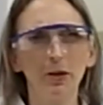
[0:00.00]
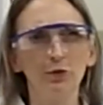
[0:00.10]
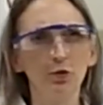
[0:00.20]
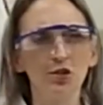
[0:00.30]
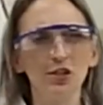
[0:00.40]

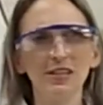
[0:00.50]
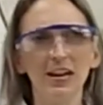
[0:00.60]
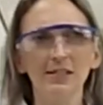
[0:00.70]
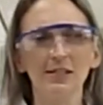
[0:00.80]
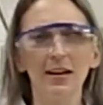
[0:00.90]
So it just
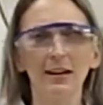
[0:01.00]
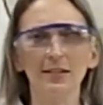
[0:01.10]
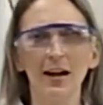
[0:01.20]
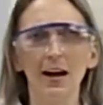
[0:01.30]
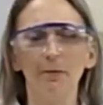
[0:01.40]
takes a lot of
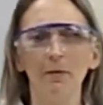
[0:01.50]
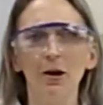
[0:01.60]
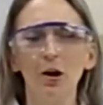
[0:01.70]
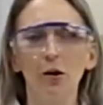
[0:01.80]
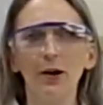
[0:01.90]
time.
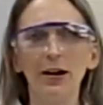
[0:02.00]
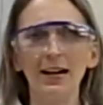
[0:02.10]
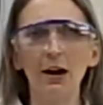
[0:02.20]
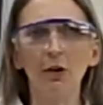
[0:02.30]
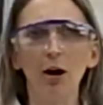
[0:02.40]
Right
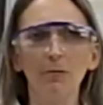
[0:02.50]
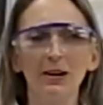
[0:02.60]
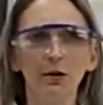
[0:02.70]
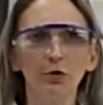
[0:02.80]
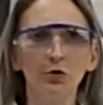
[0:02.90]
now, carbon
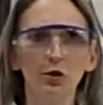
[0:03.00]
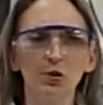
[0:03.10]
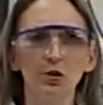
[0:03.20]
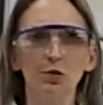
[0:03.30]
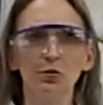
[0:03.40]
nanotubes
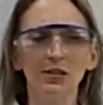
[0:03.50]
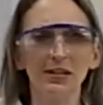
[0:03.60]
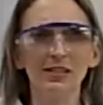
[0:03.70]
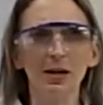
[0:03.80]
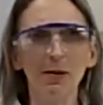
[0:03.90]
are used
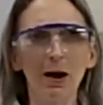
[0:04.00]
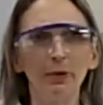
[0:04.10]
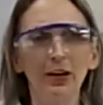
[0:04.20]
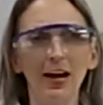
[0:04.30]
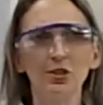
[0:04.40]
in some
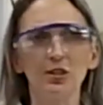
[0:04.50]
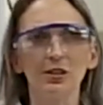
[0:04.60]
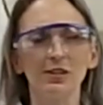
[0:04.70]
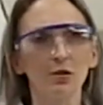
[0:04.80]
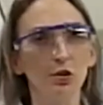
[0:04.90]

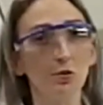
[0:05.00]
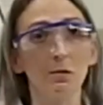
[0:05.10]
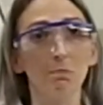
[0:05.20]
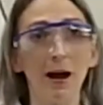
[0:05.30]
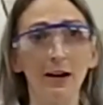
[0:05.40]
applications. They're used
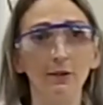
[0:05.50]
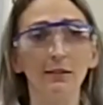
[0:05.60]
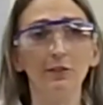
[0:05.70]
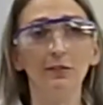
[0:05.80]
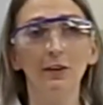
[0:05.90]
in
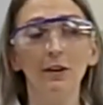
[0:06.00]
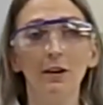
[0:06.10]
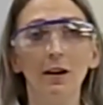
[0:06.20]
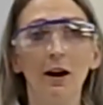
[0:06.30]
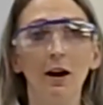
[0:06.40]
batteries.
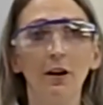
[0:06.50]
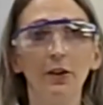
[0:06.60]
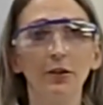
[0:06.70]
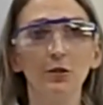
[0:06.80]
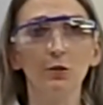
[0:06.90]

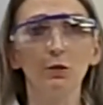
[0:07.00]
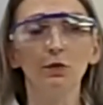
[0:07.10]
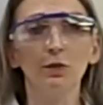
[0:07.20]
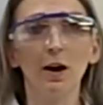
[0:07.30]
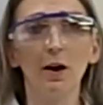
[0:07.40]
They're
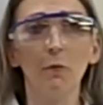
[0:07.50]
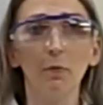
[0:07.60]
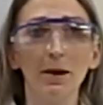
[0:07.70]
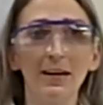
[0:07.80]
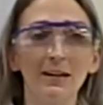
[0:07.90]
used, we're
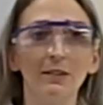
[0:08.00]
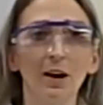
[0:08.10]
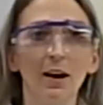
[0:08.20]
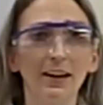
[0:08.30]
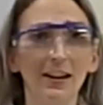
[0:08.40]
making
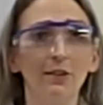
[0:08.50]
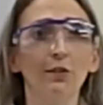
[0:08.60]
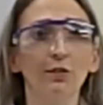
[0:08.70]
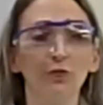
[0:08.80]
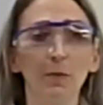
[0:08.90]

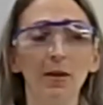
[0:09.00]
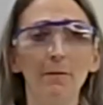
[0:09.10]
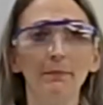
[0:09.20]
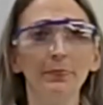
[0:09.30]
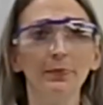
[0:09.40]
heaters from
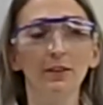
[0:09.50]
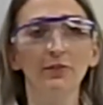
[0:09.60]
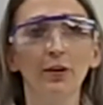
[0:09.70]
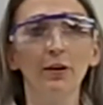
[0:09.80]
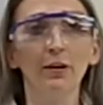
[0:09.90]
them
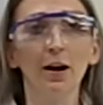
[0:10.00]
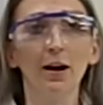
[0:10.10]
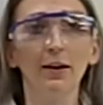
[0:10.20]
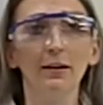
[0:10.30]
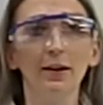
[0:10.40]
for
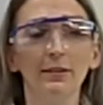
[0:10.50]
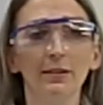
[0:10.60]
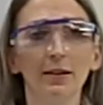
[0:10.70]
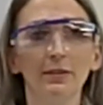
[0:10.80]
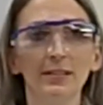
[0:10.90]

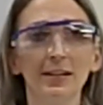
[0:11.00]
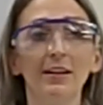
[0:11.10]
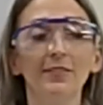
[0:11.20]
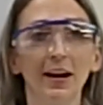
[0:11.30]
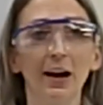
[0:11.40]

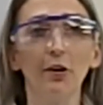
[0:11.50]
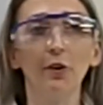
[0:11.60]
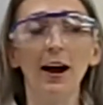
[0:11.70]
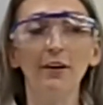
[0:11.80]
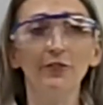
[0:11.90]
de-icing
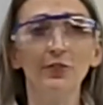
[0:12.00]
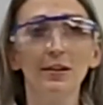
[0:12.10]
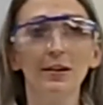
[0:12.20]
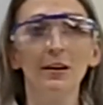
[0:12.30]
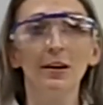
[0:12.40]
aircraft.
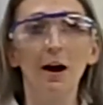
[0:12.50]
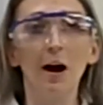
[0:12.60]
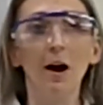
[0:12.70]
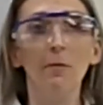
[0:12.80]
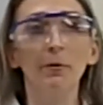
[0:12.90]

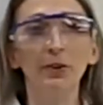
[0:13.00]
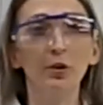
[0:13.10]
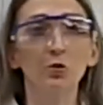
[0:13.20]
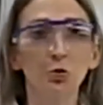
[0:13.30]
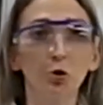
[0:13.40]
But
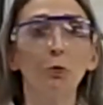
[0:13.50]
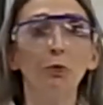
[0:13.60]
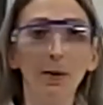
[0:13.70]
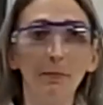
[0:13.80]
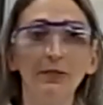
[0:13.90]
the true
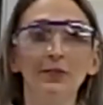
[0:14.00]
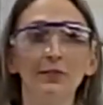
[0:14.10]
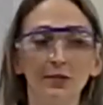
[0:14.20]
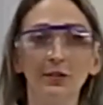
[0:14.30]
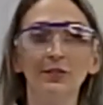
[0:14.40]
promise is
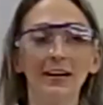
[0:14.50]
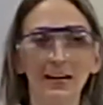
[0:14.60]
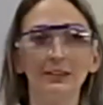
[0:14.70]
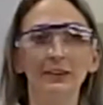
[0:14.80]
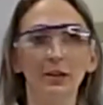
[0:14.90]
still
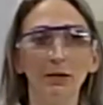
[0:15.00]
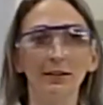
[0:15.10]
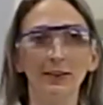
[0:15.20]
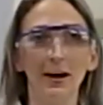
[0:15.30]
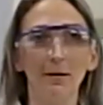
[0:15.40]
taking a little bit
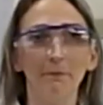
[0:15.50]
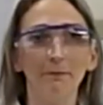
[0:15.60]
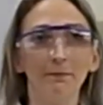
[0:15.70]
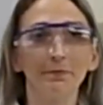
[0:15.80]
of time.